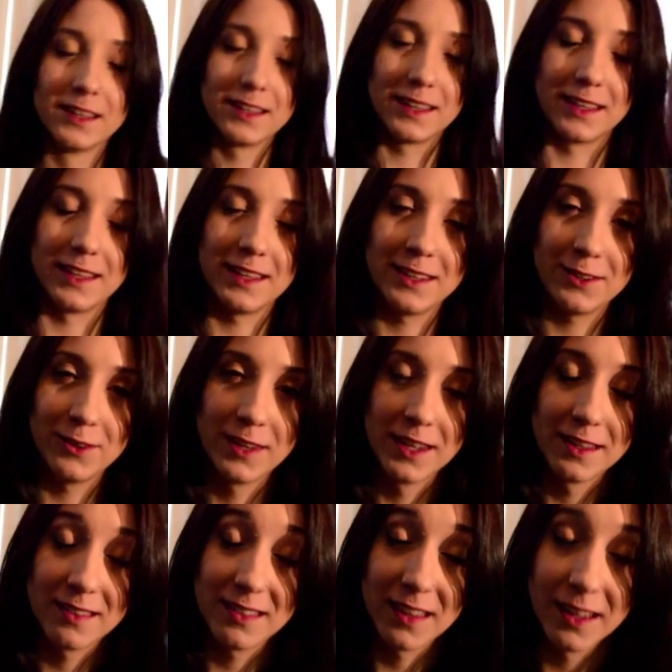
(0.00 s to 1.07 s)
know?
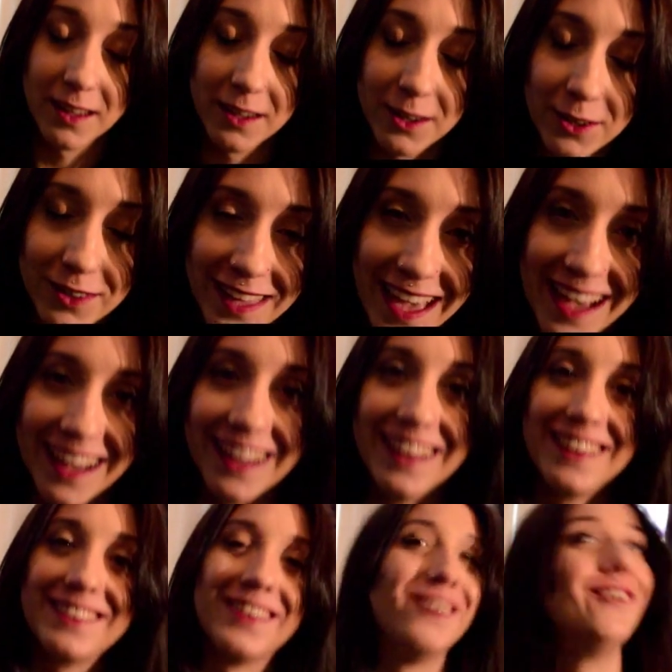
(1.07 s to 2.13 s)
So yeah,
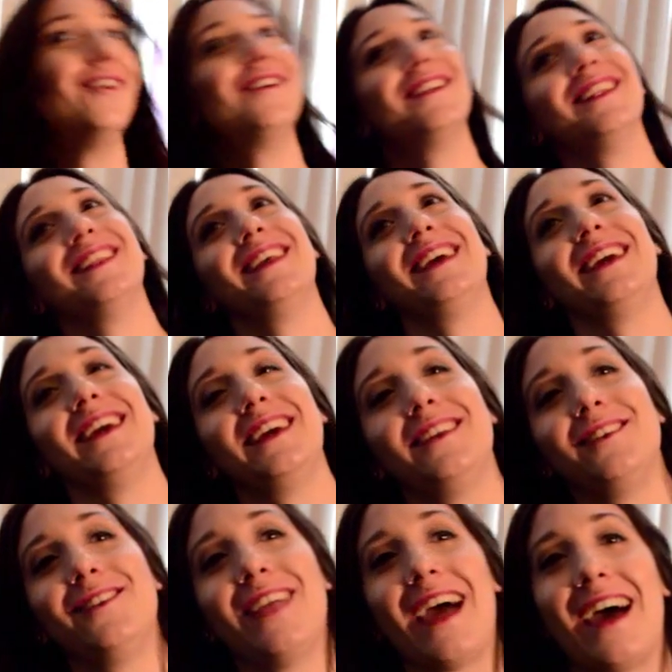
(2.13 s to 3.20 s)
totally
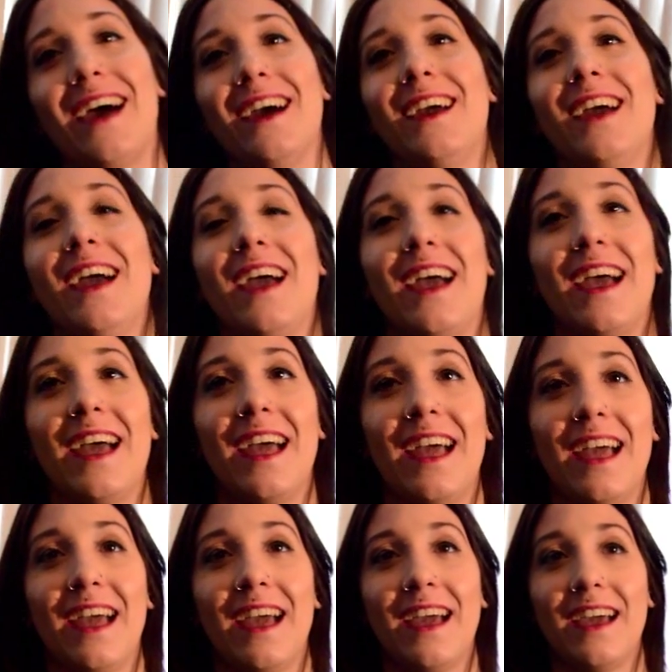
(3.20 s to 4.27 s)
do that.
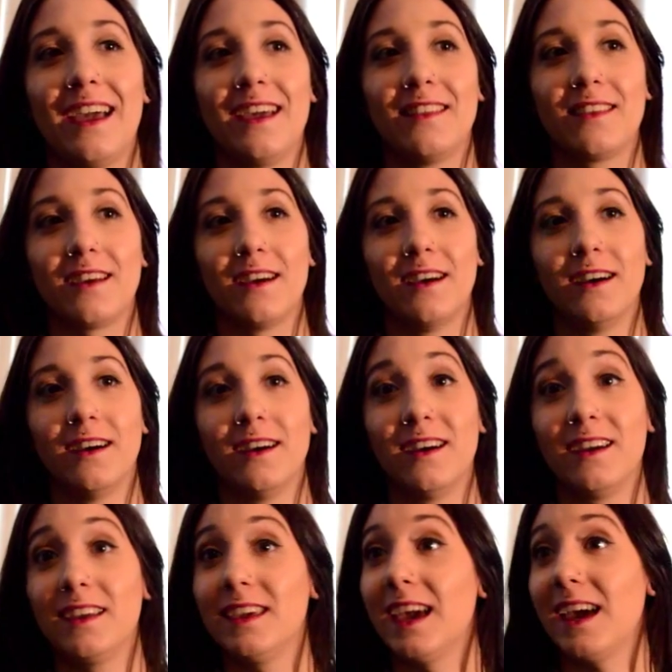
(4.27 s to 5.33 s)
And
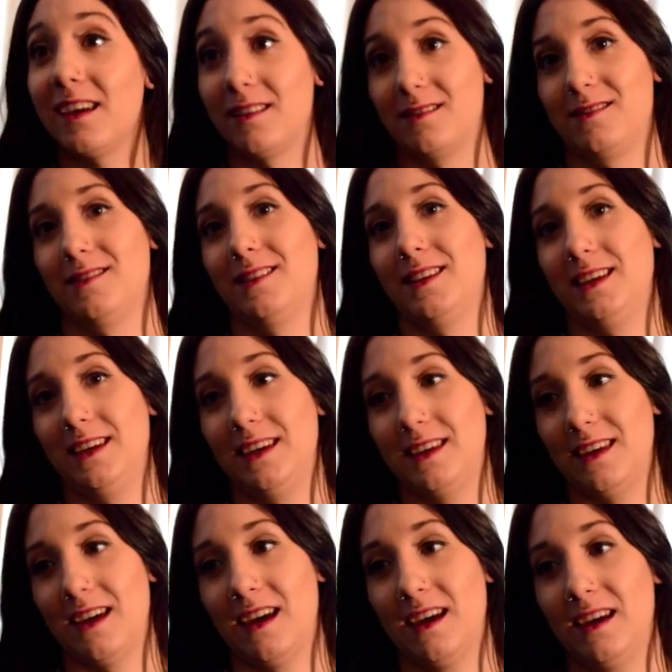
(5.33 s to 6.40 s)
yeah,
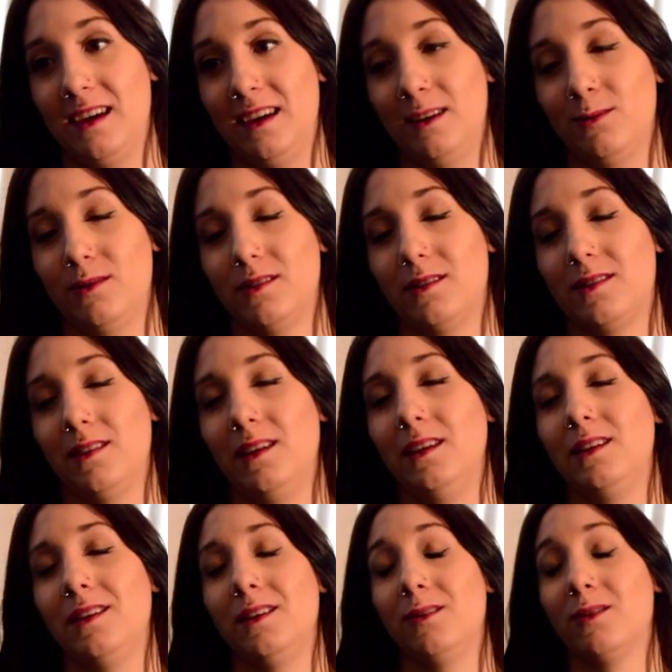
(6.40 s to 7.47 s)
like I will
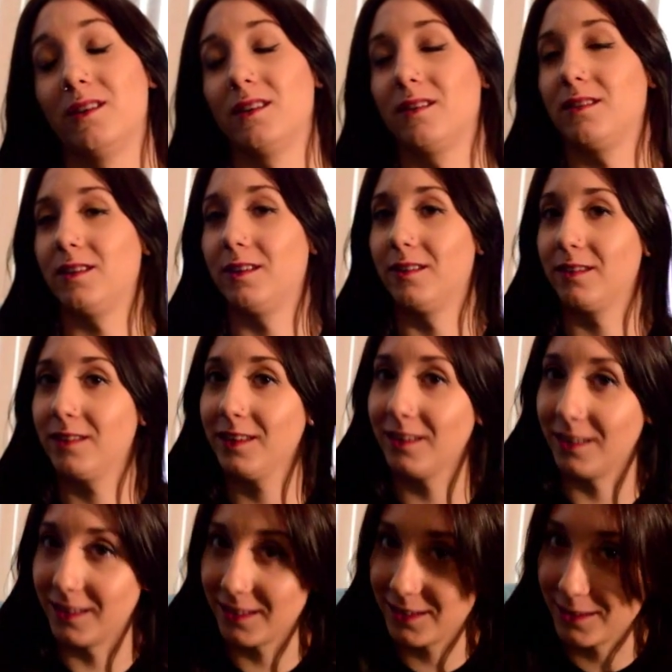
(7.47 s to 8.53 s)
think you are seriously
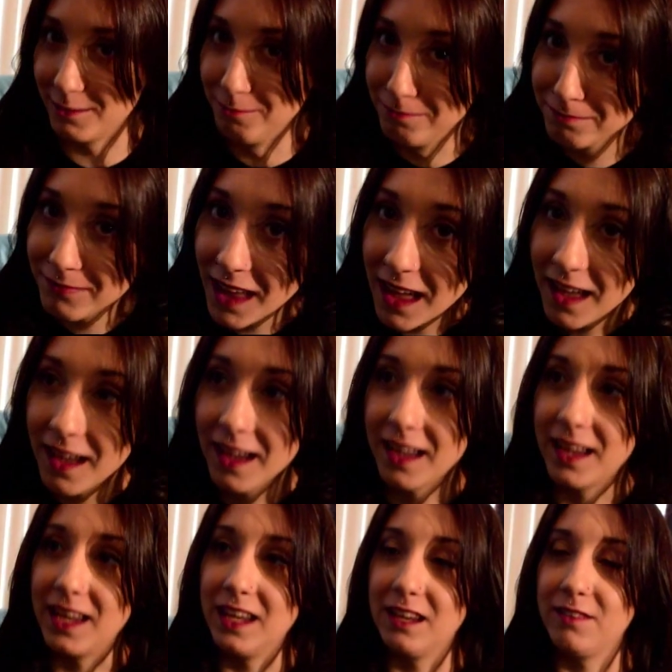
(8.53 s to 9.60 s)
awesome
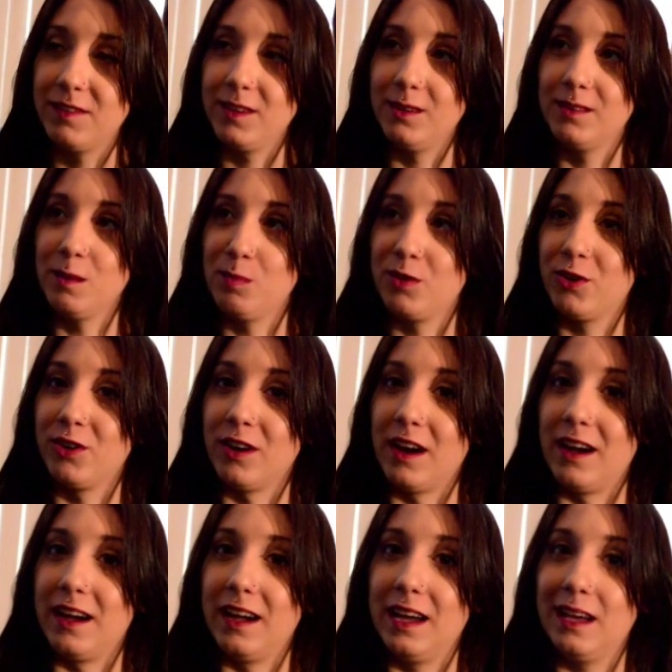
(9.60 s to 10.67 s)
if you
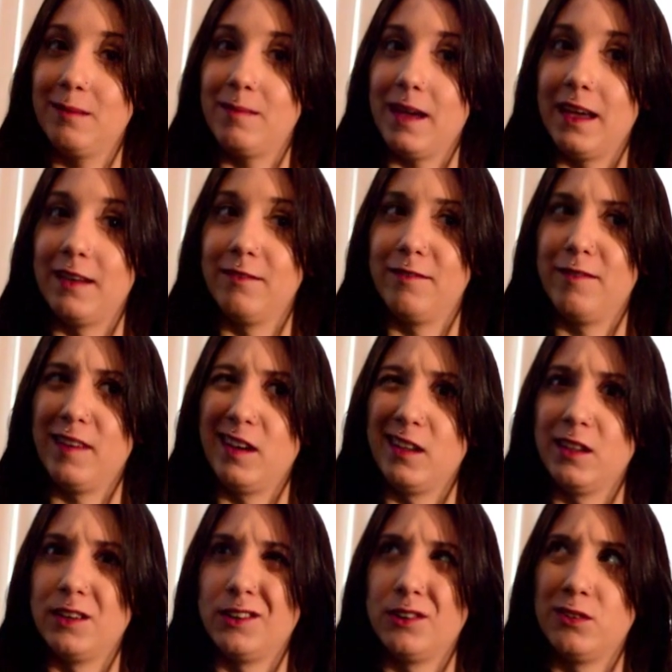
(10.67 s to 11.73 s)
subscribe and
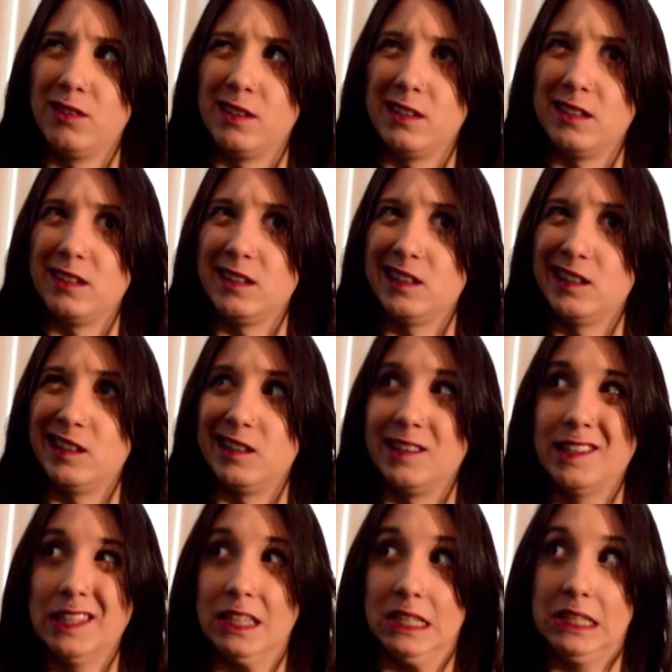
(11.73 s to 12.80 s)
follow and
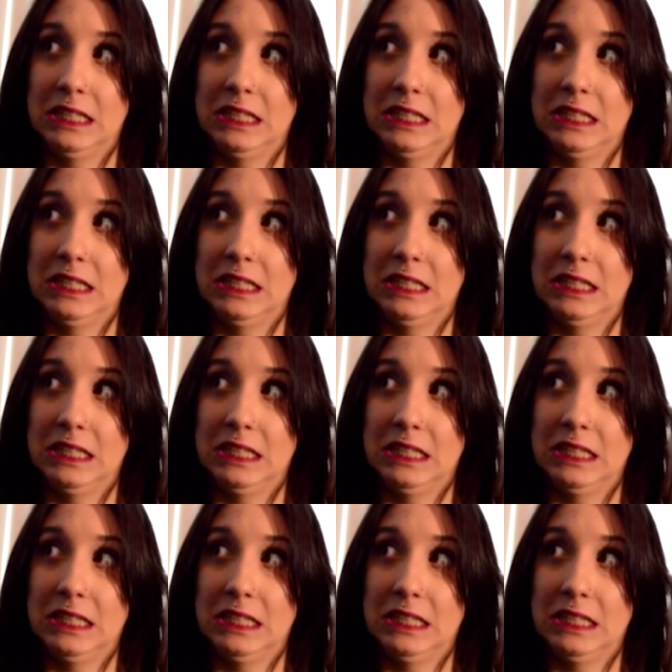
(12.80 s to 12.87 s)
add